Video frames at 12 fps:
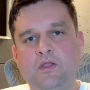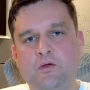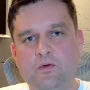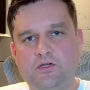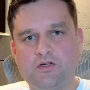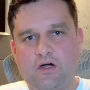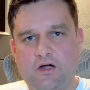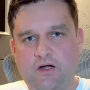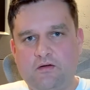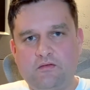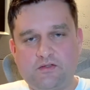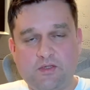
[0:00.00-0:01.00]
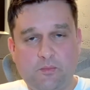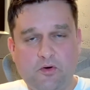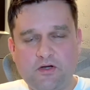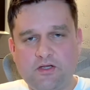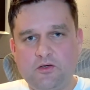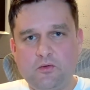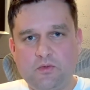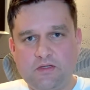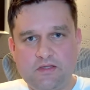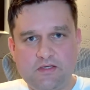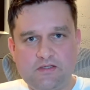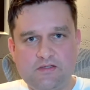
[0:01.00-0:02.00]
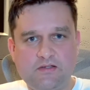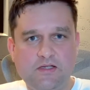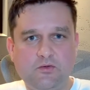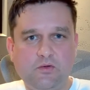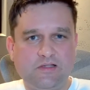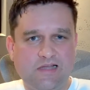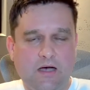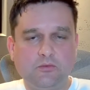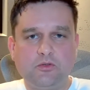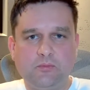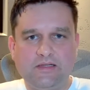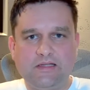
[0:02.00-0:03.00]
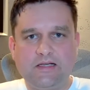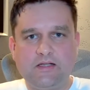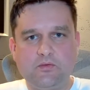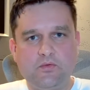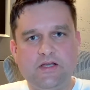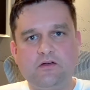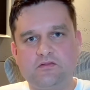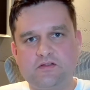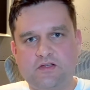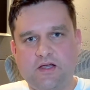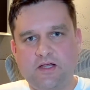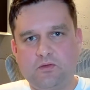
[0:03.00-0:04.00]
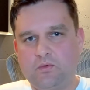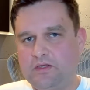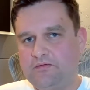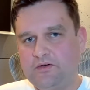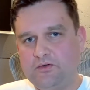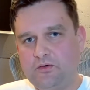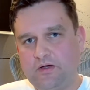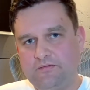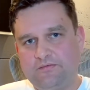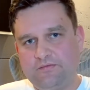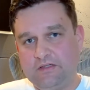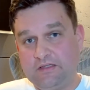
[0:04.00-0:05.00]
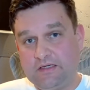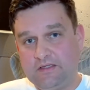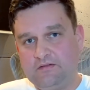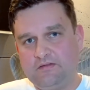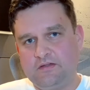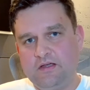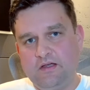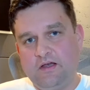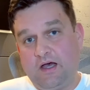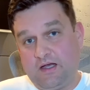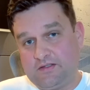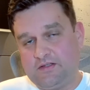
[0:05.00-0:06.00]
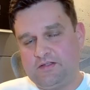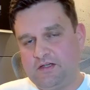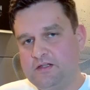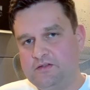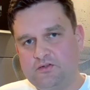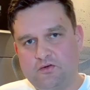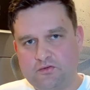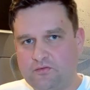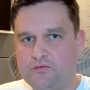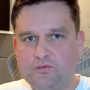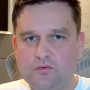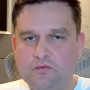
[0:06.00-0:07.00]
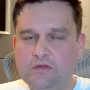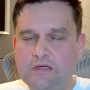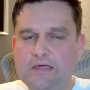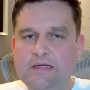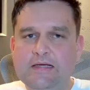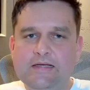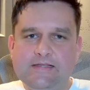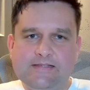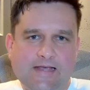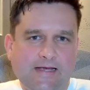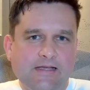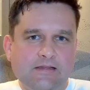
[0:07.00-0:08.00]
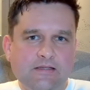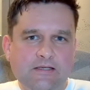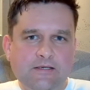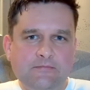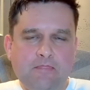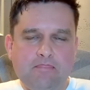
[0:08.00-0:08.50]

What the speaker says: which are supporting you with this, then you can automatically reconcile whatever you have in Git as a single source of truth. Secondly,